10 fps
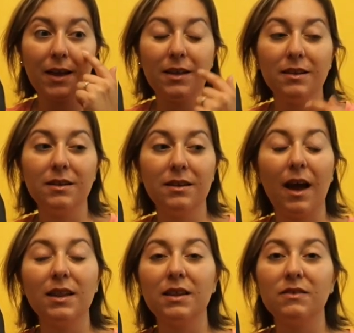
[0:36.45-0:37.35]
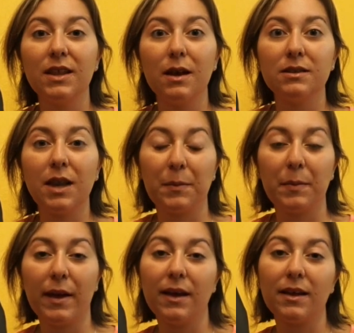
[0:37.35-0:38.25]
and I loved that diaper
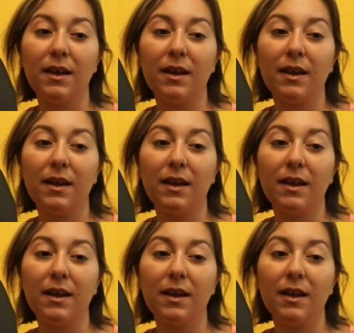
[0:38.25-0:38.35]
bag,